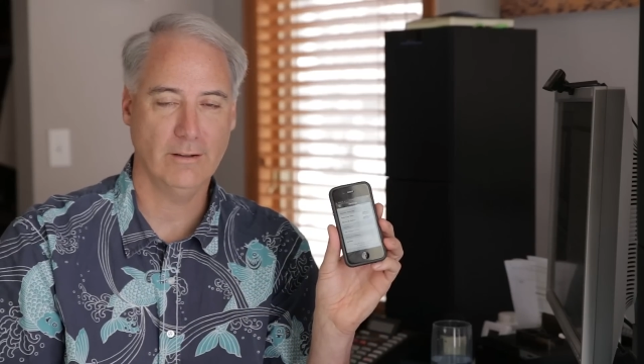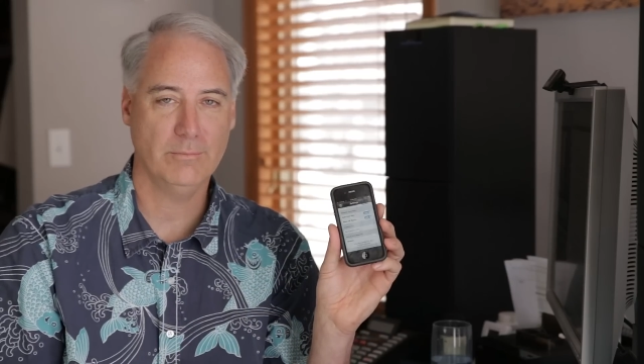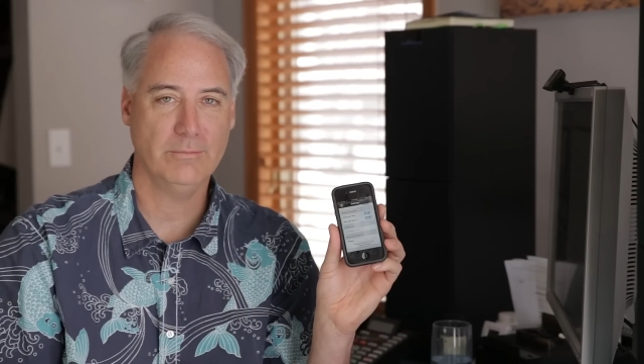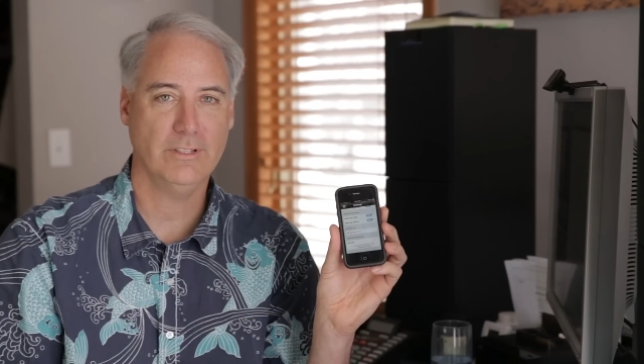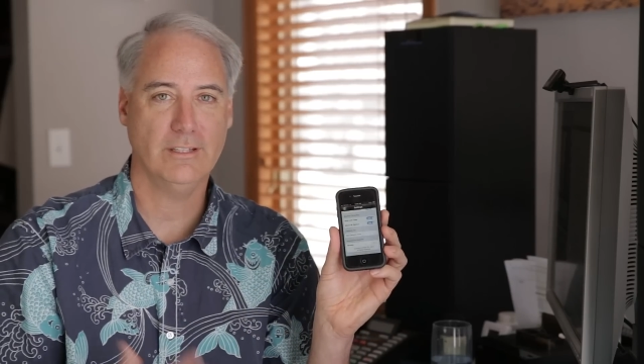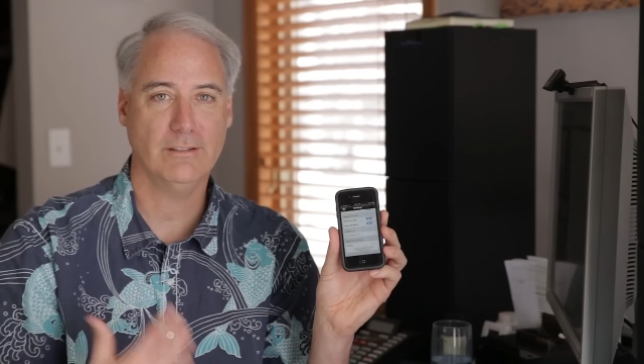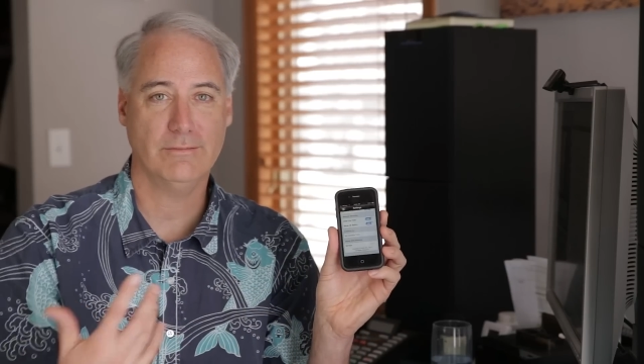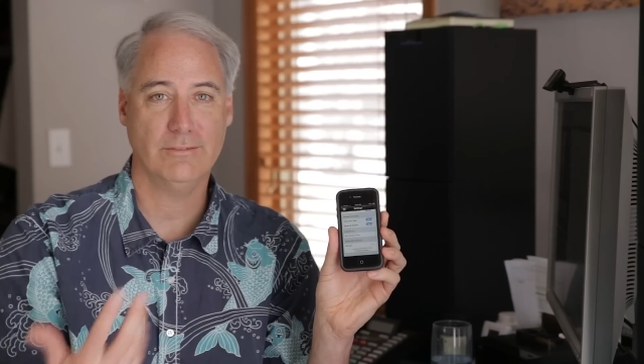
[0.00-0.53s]

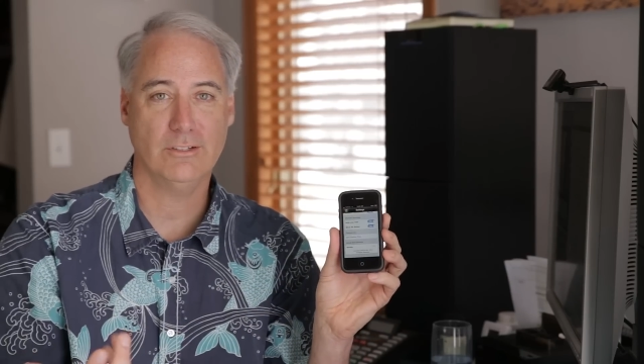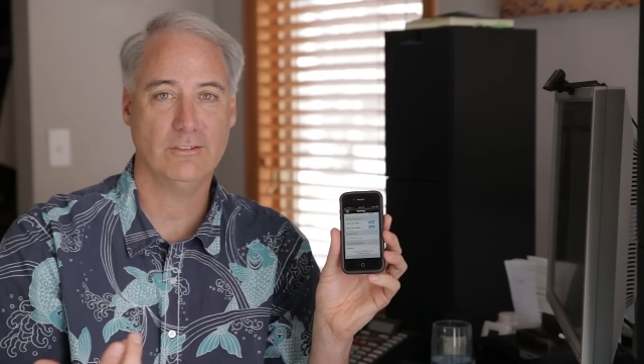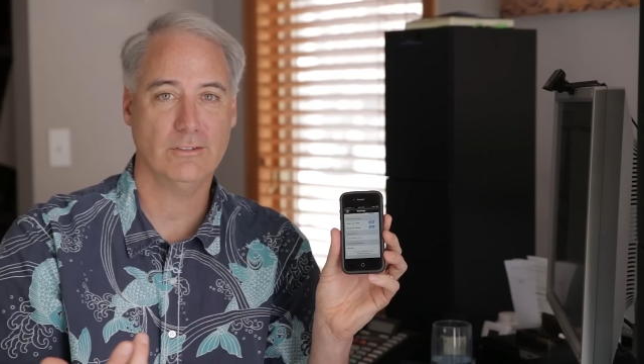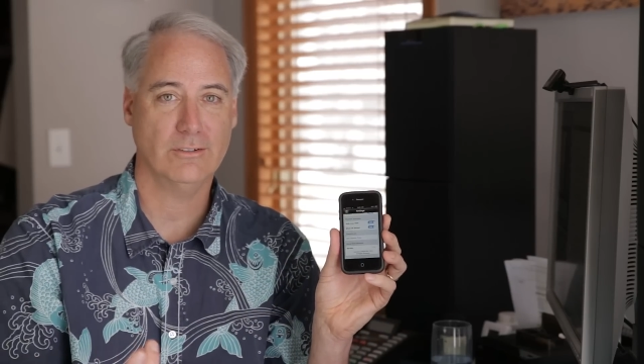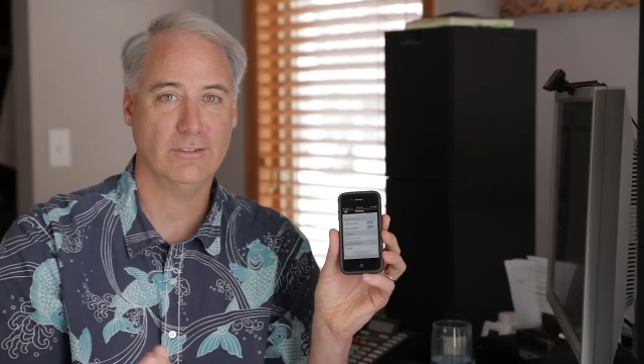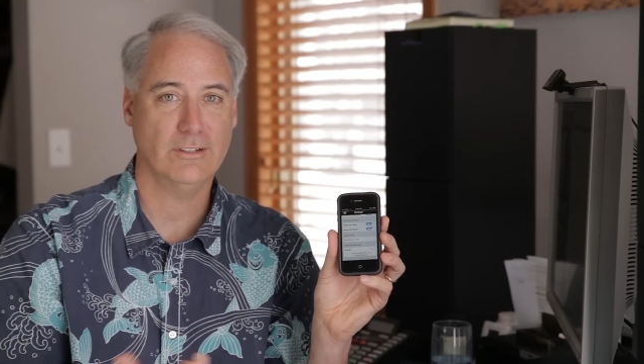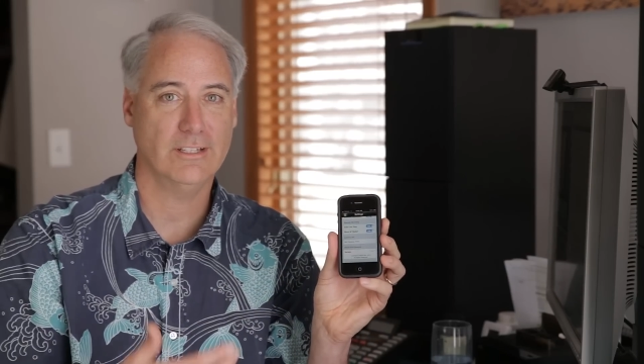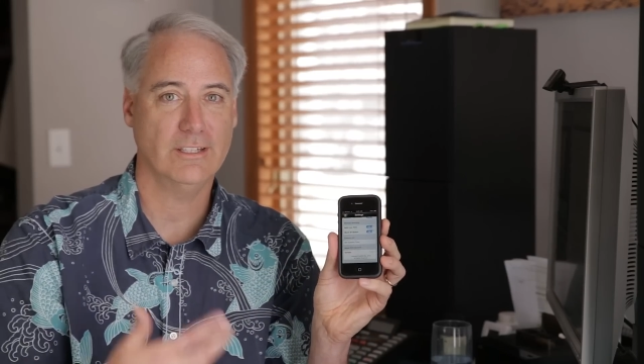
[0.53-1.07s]
Hopefully in the
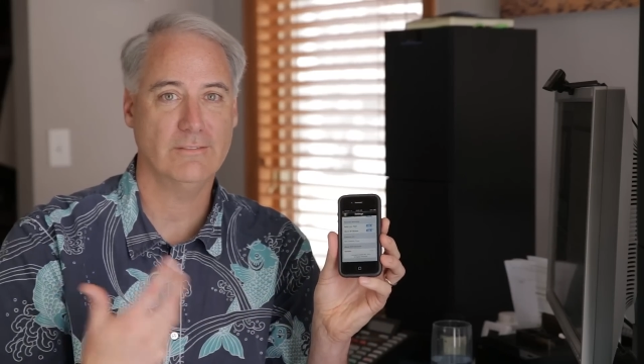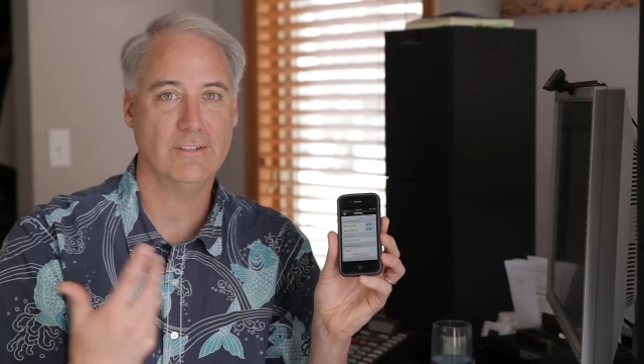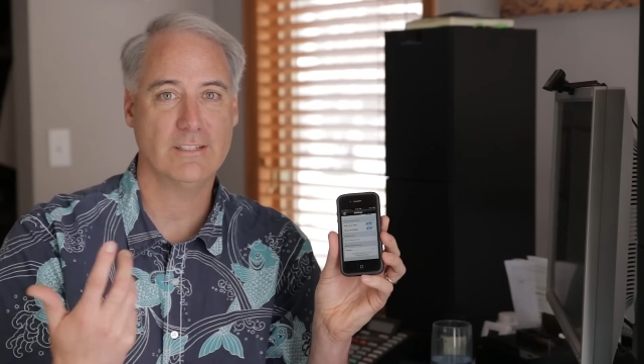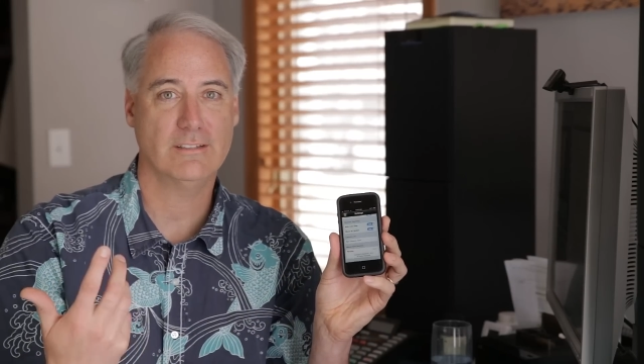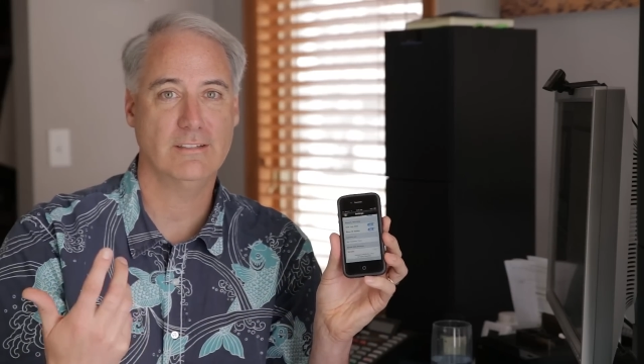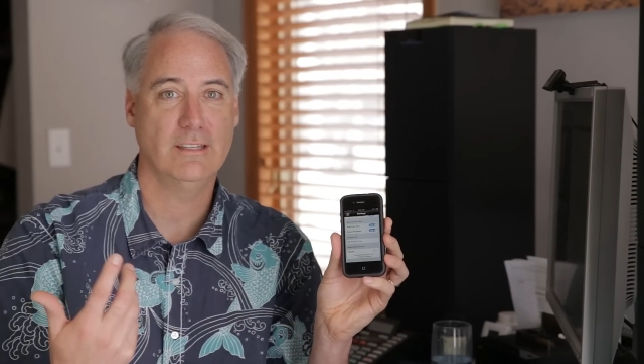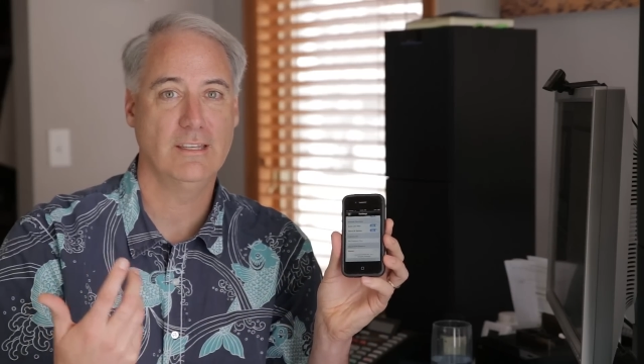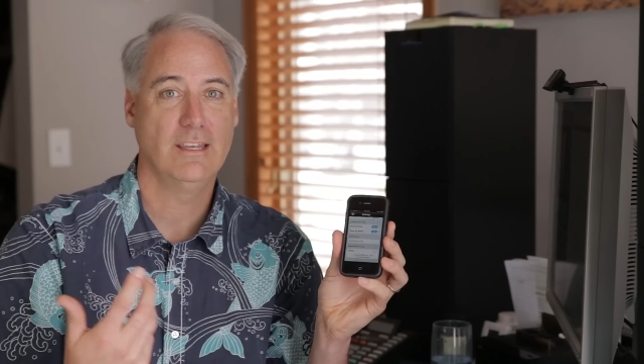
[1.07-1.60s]
future they'll give
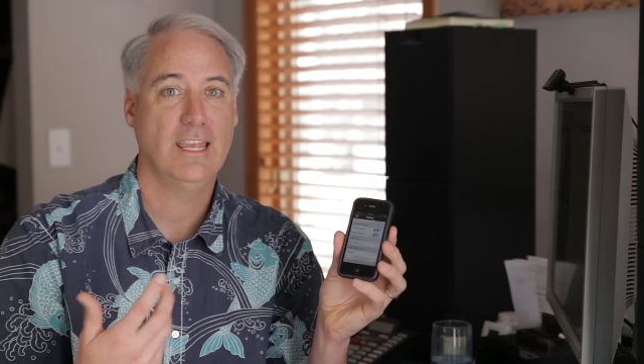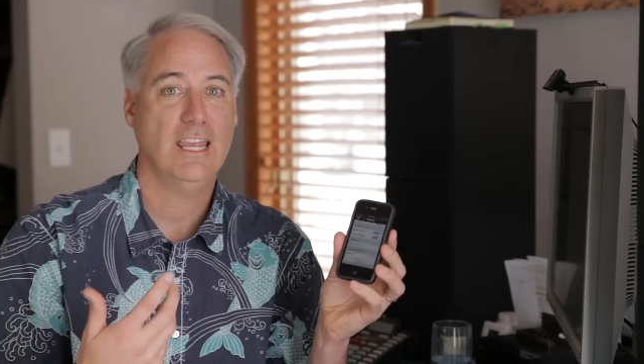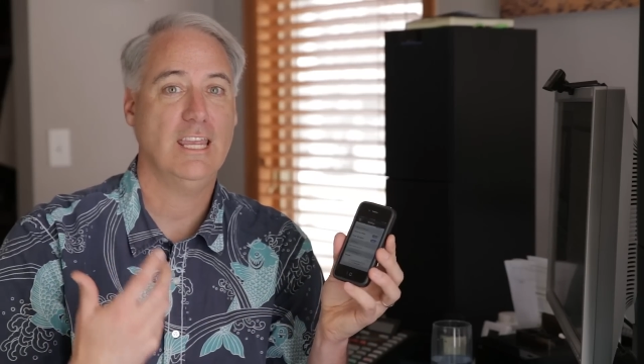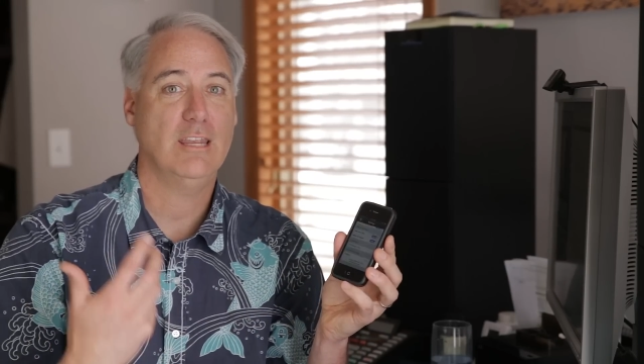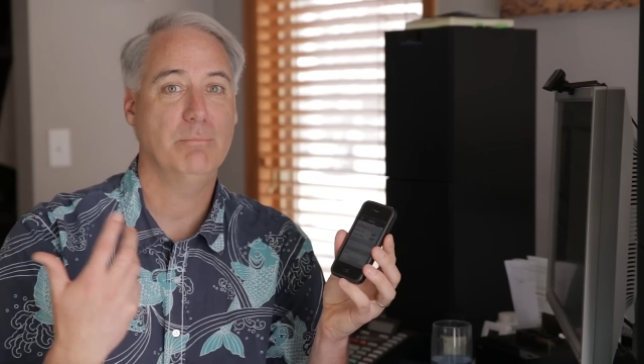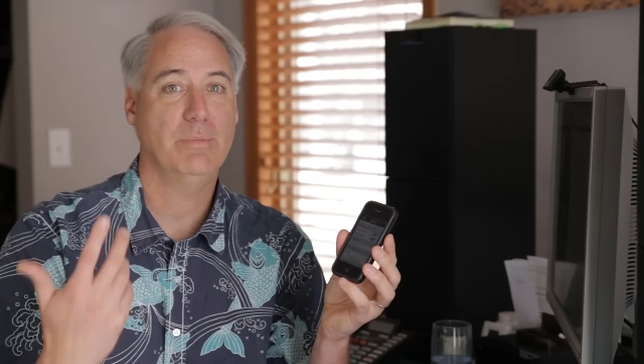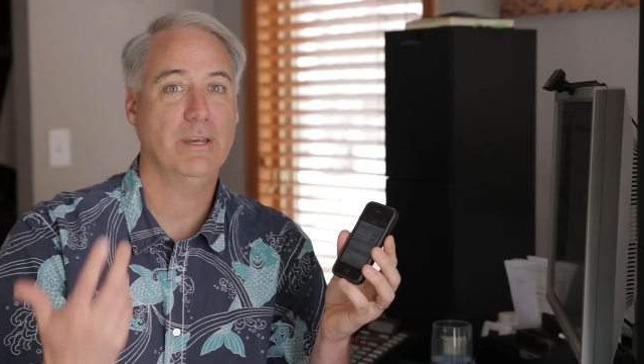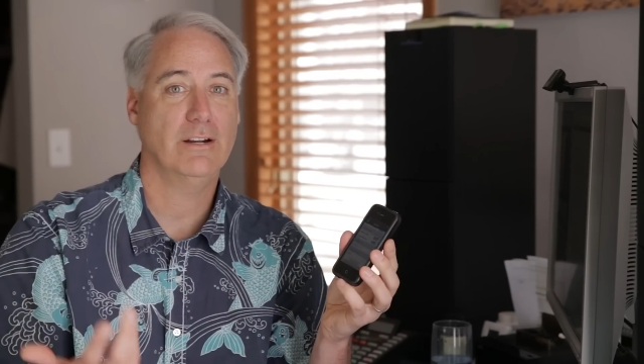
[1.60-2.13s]
us
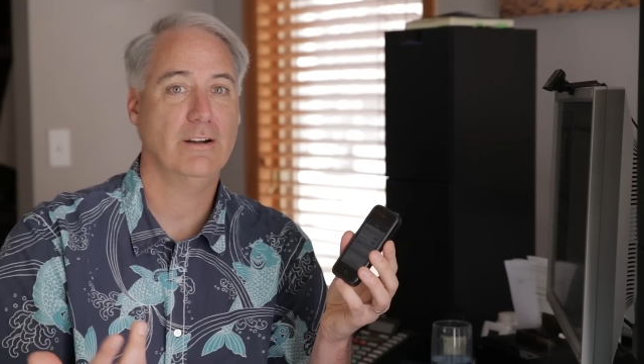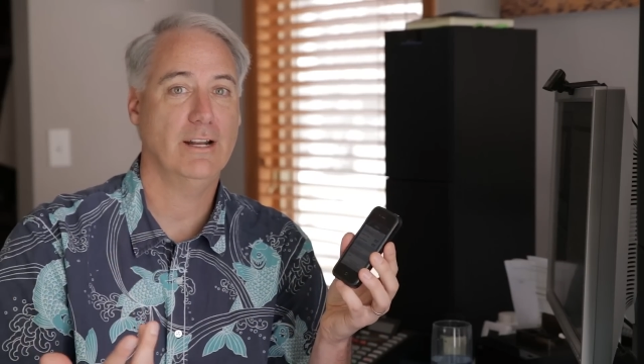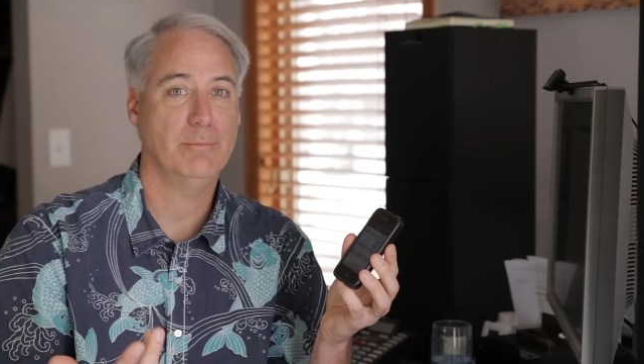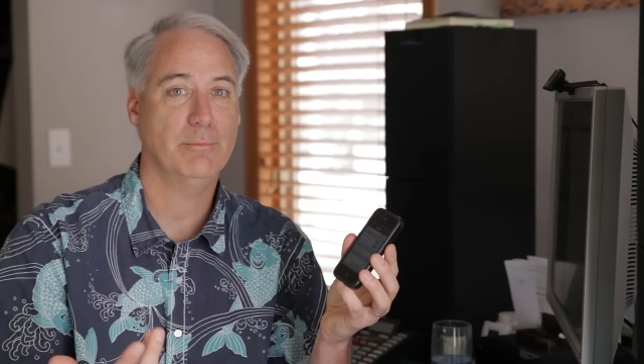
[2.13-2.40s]
a better